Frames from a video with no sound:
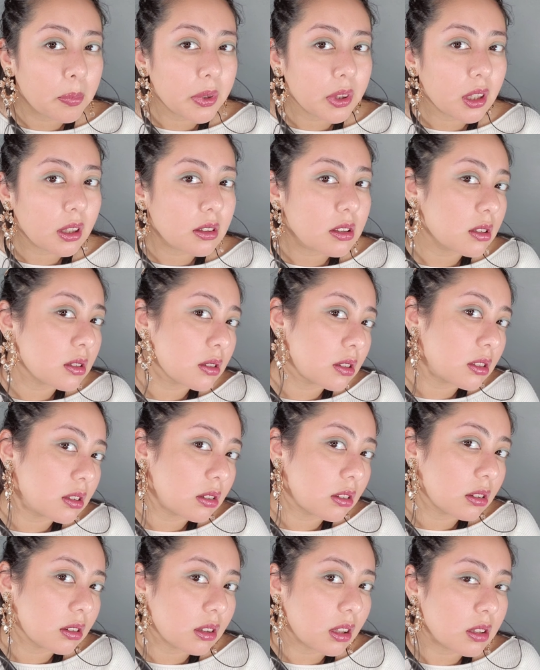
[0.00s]

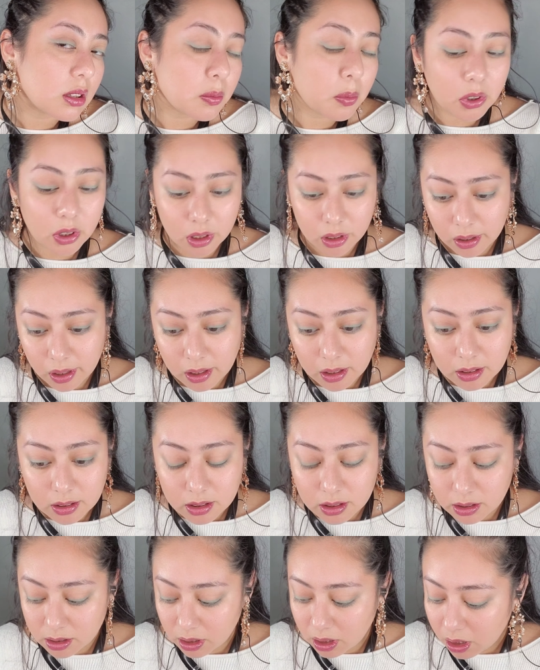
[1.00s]
That's pretty
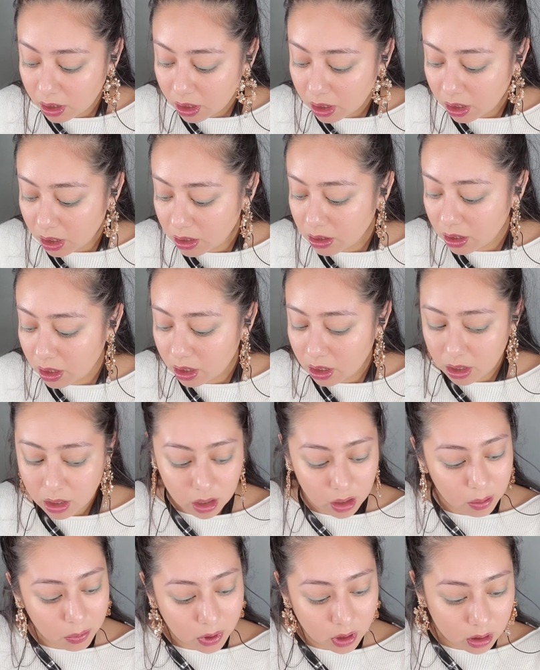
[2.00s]
nice. And then
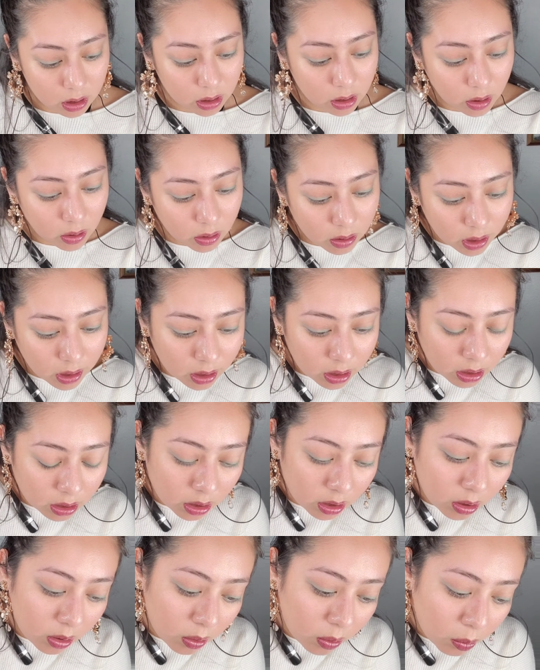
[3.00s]
I'm gonna go
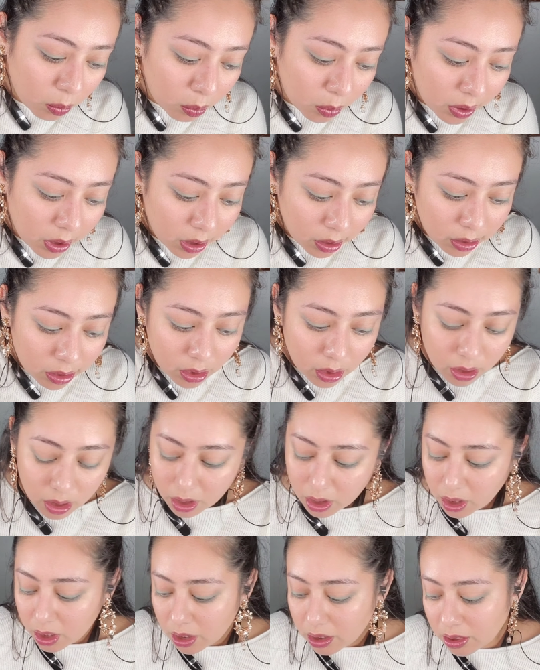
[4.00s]
in with
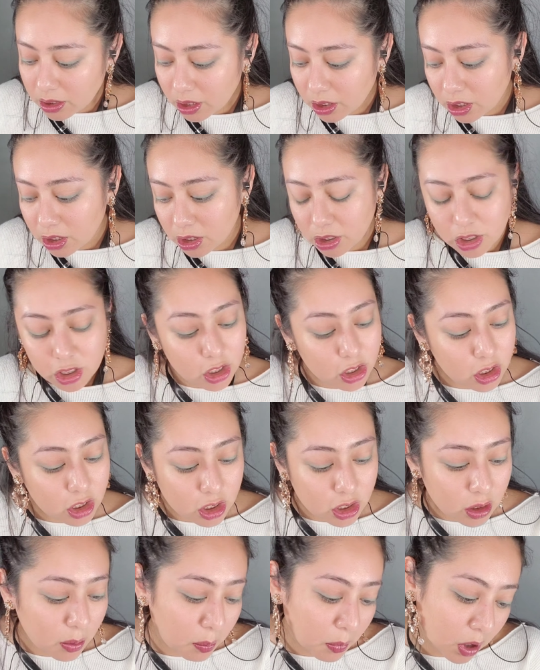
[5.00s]
the
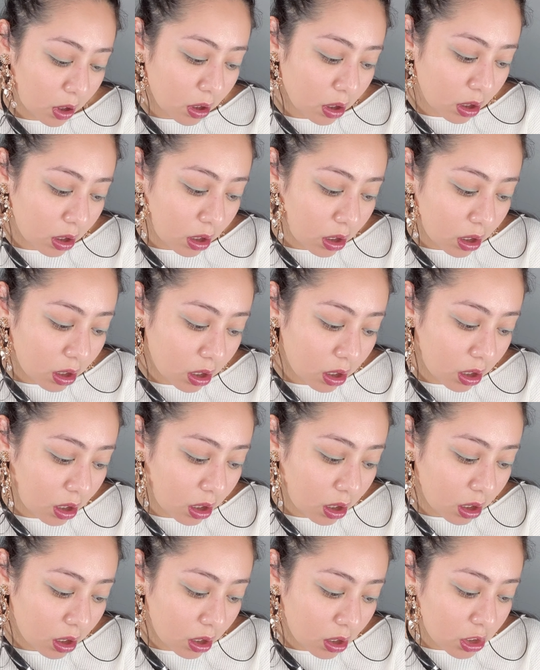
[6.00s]
shimmer
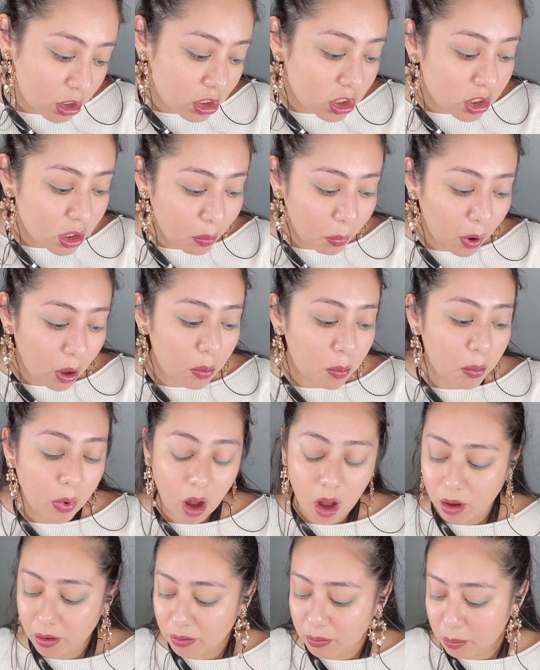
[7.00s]

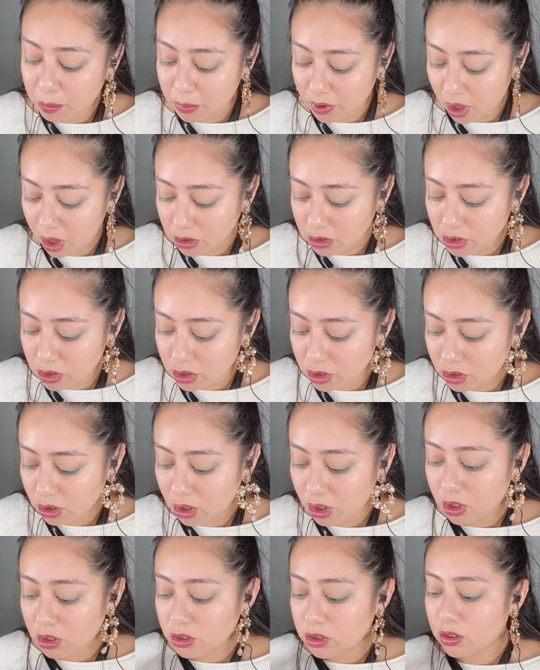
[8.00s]
mauve blush.
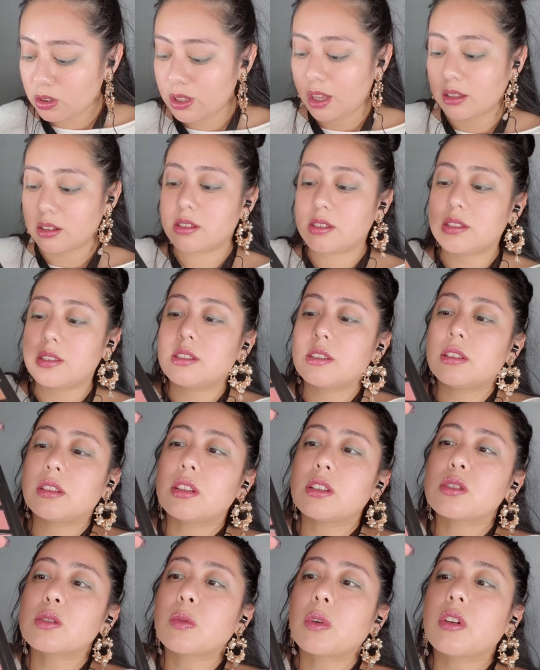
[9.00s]
So that's
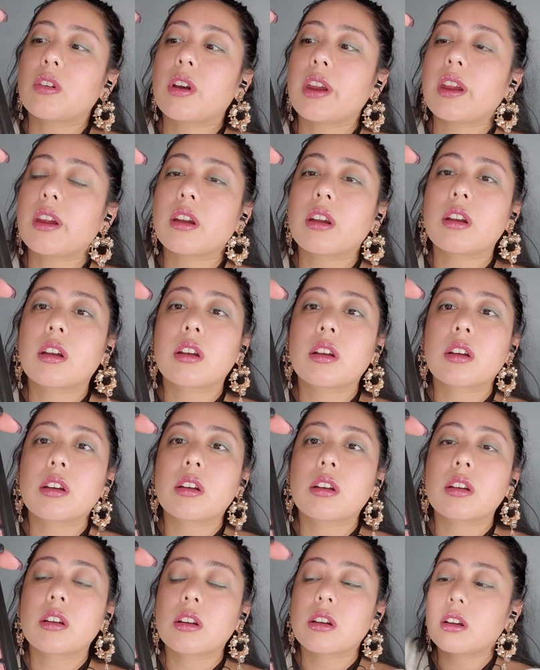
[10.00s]
this one right here.
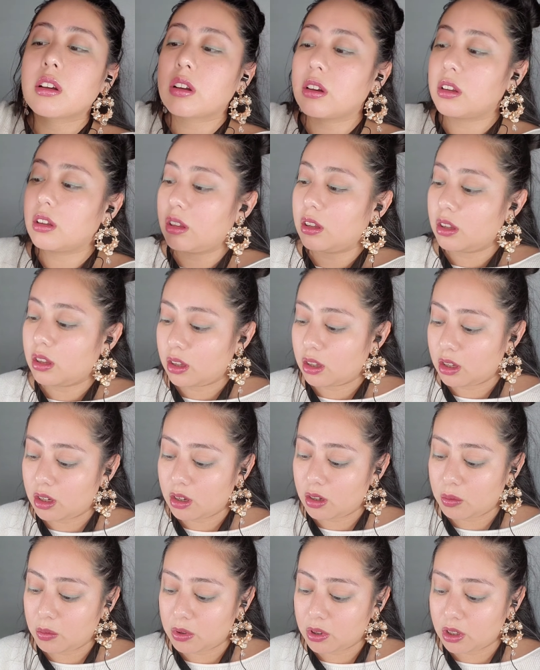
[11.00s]

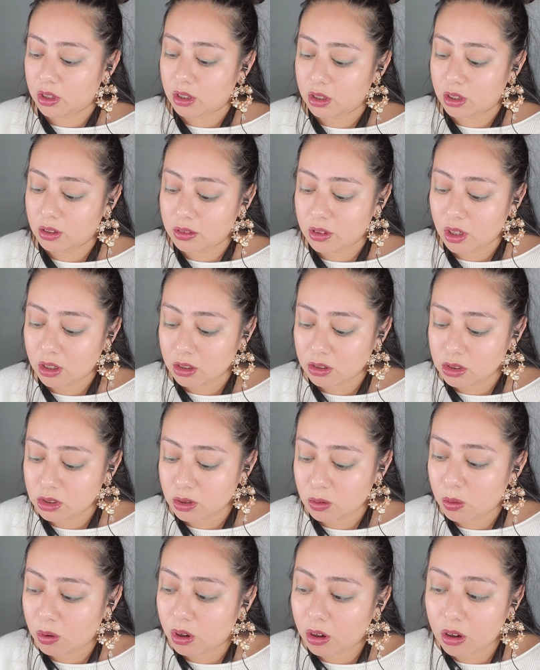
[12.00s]
And we're gonna give that a
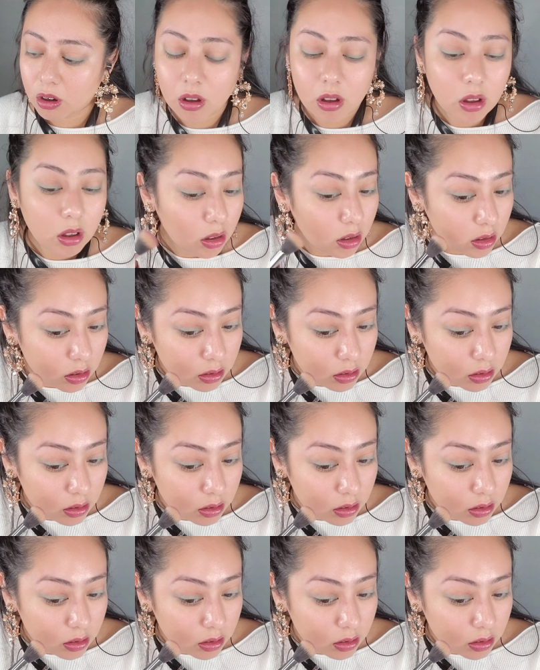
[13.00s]
twirl.